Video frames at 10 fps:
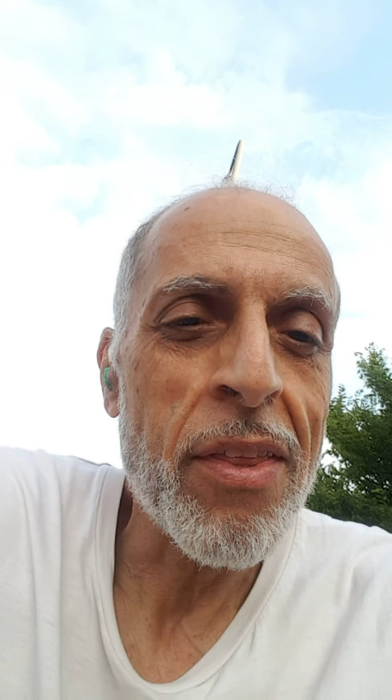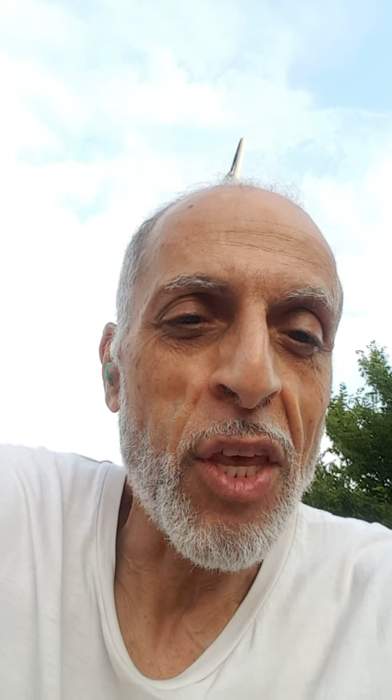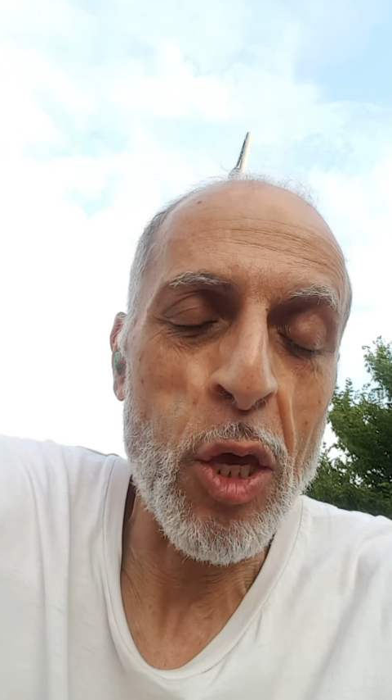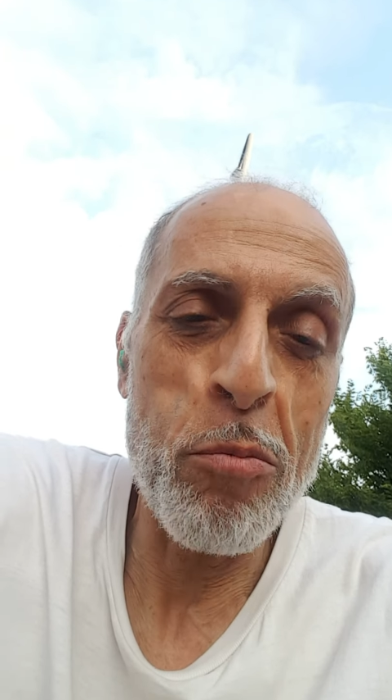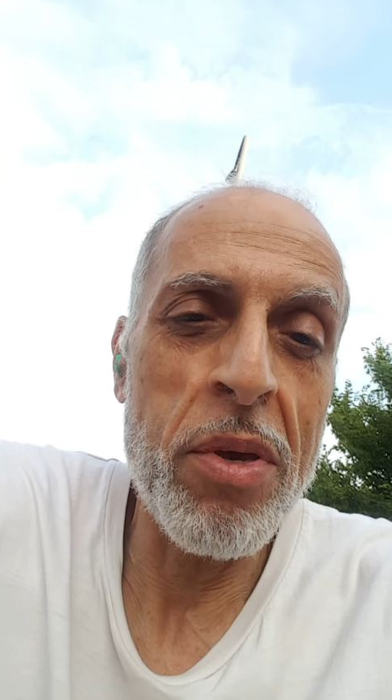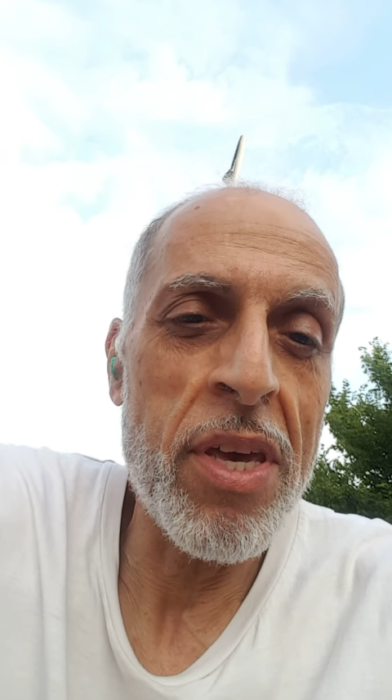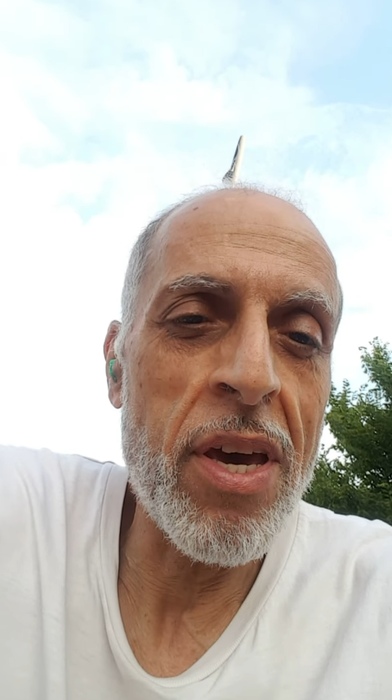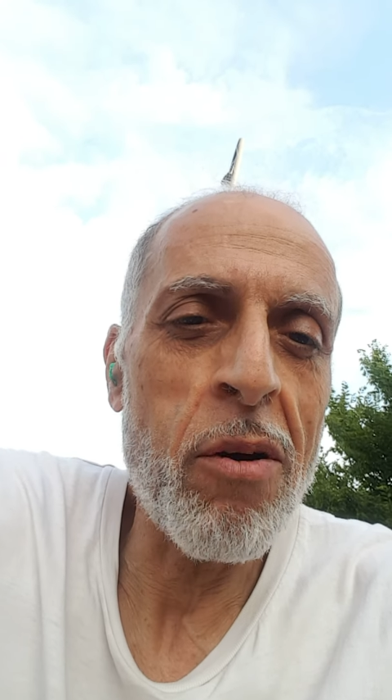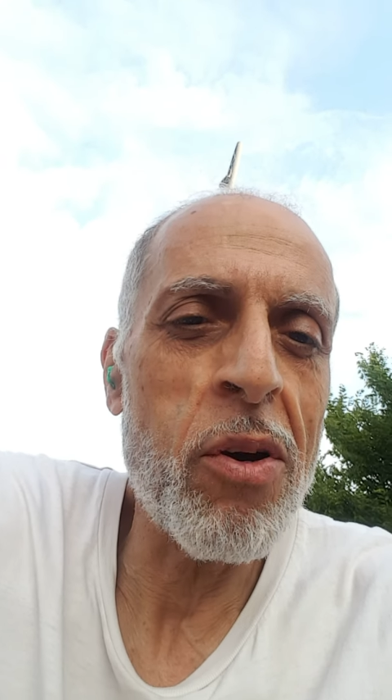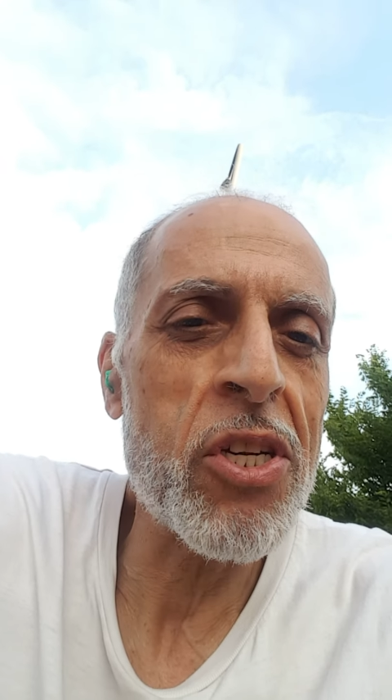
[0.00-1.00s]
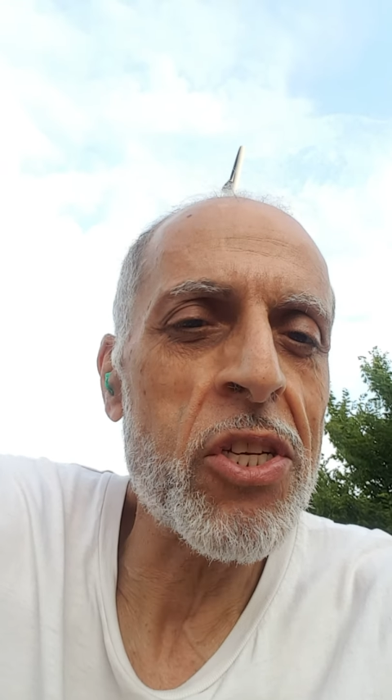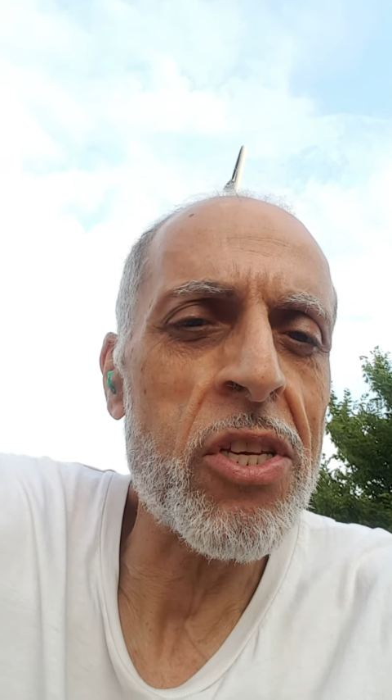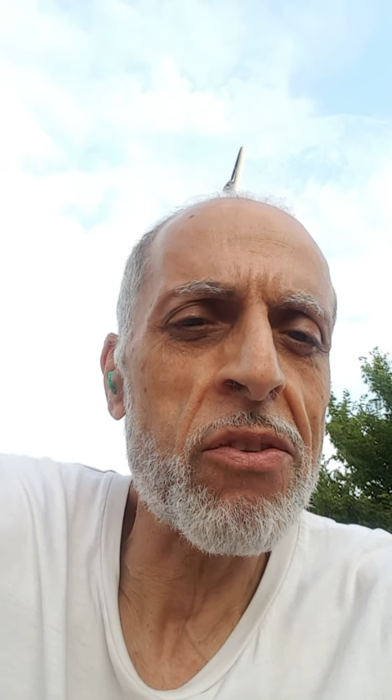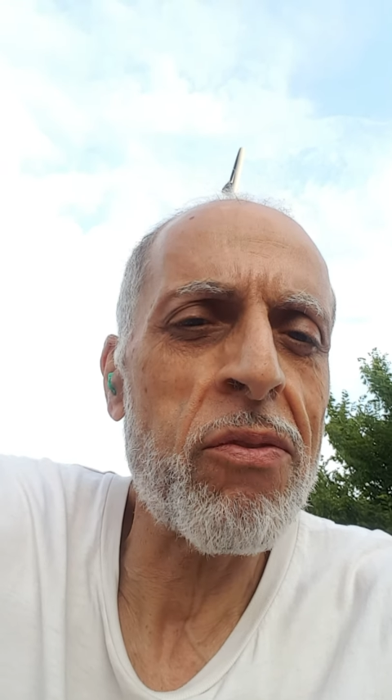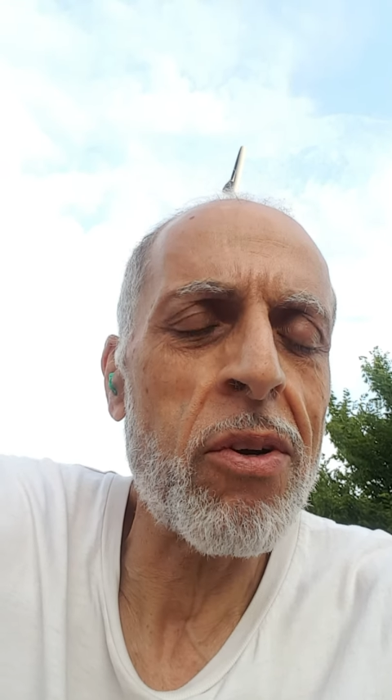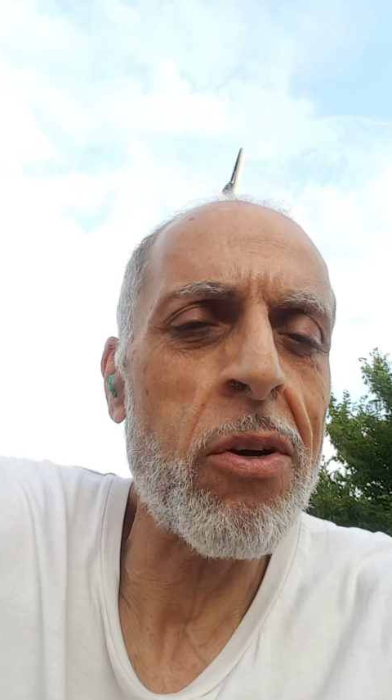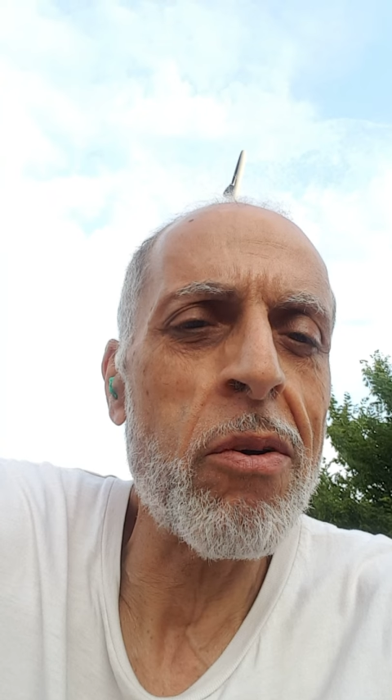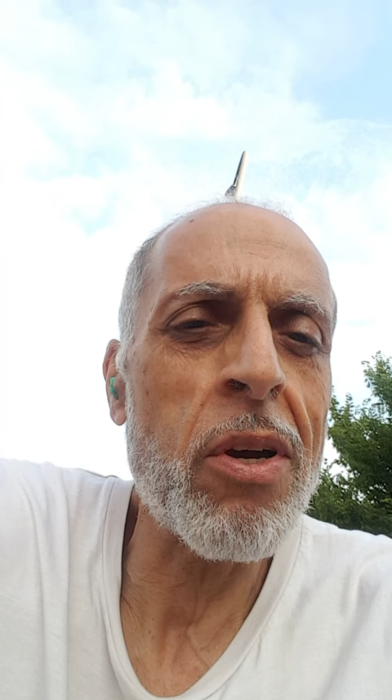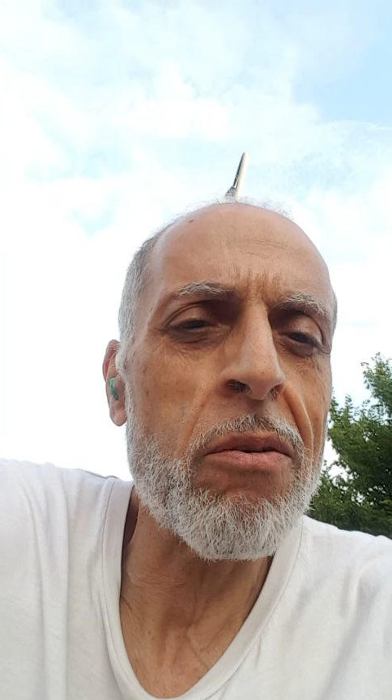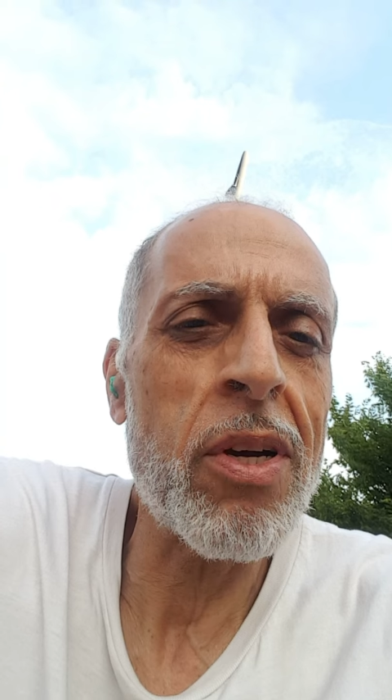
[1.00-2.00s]
the Anbiya were just
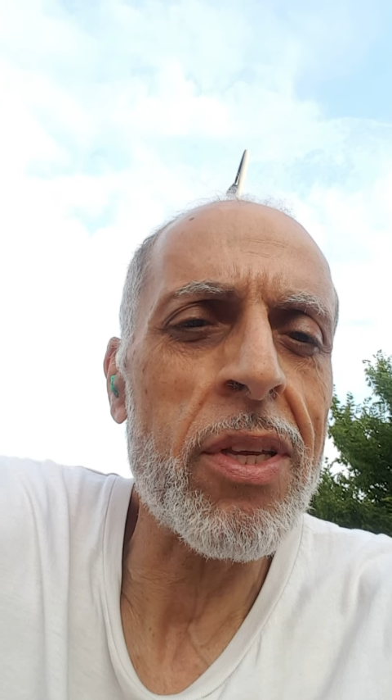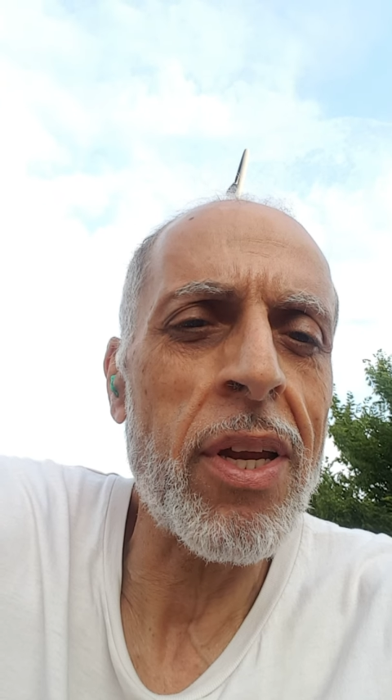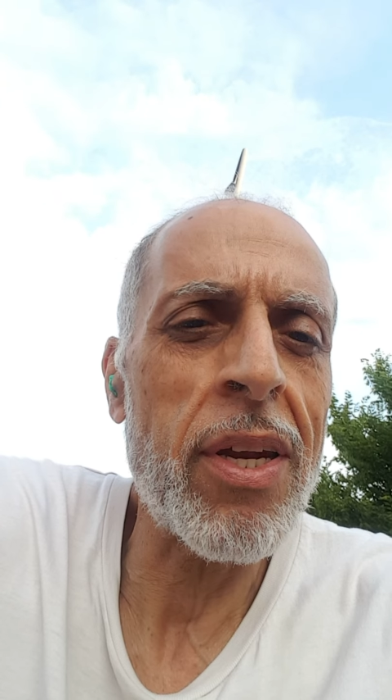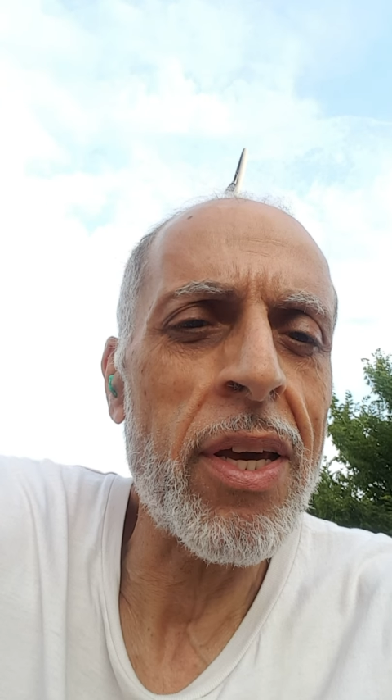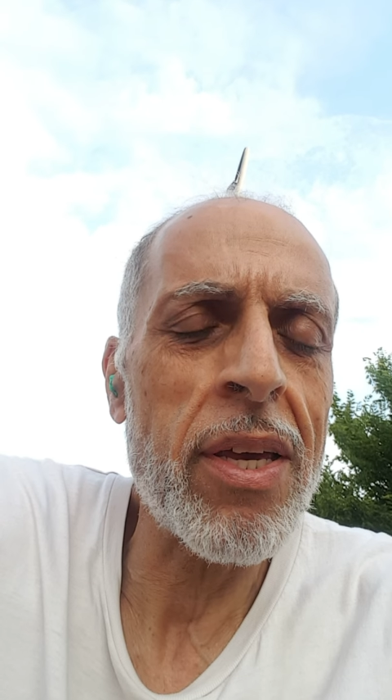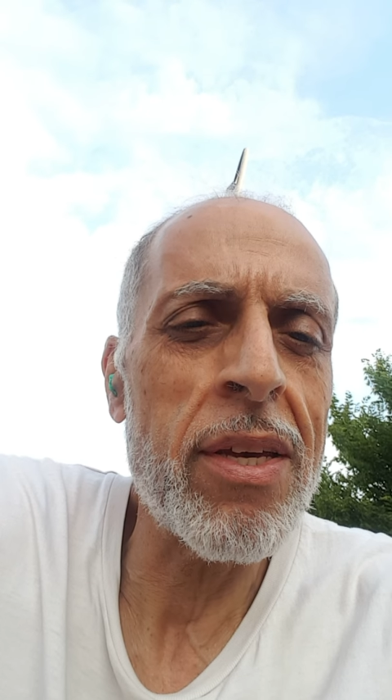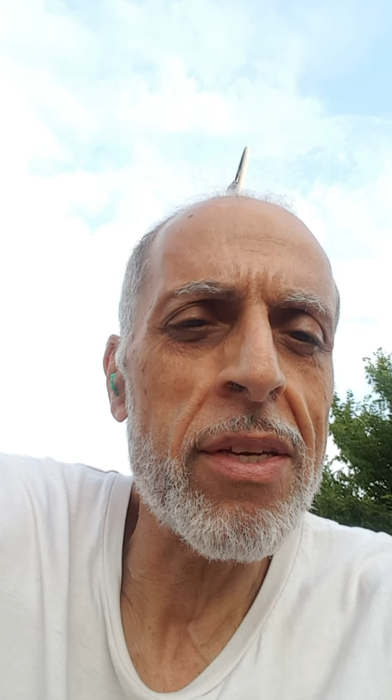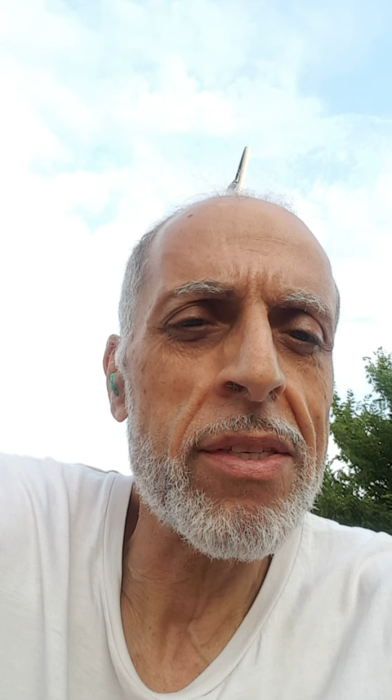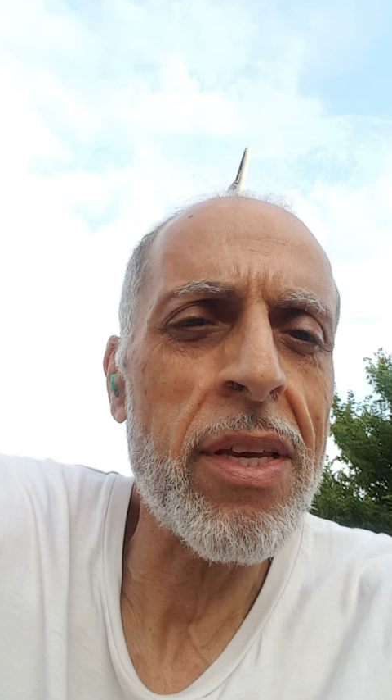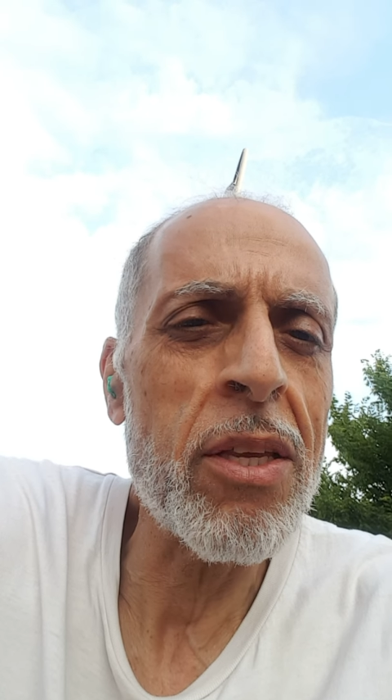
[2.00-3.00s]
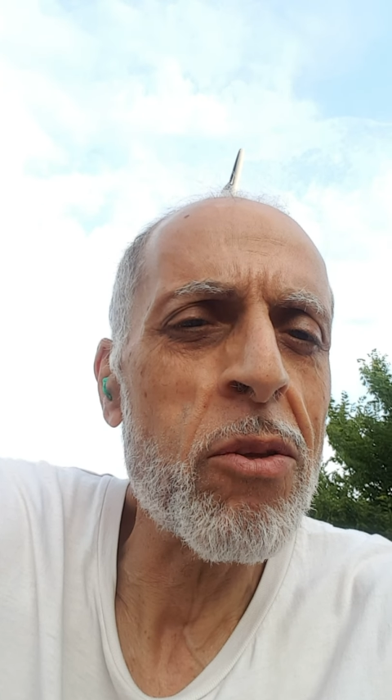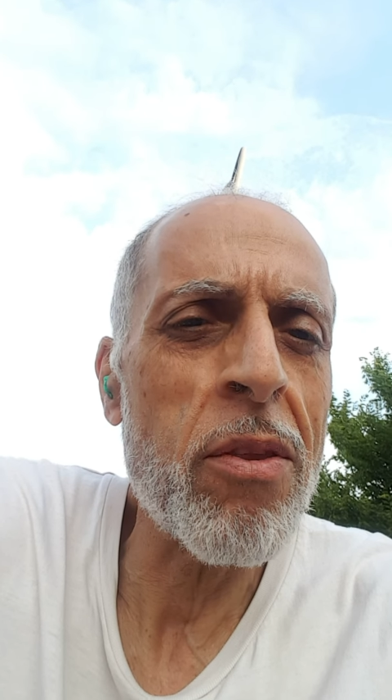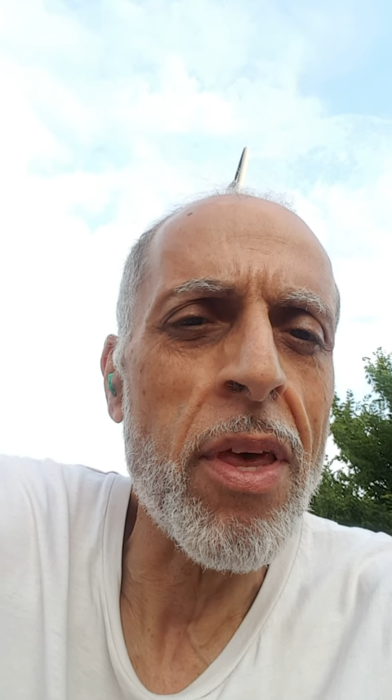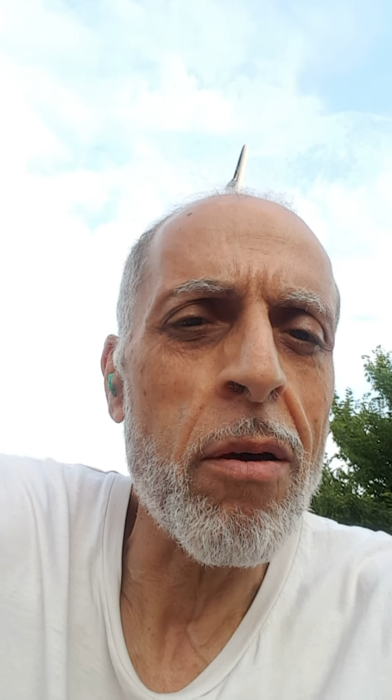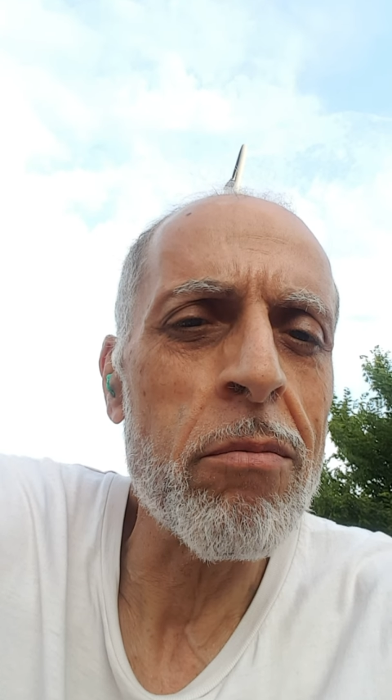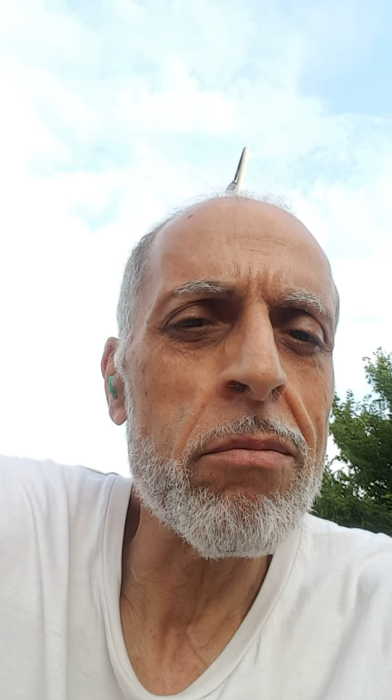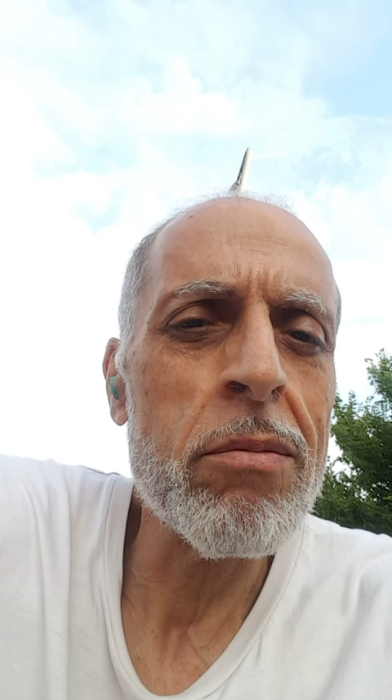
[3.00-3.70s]
following what Allah said to them,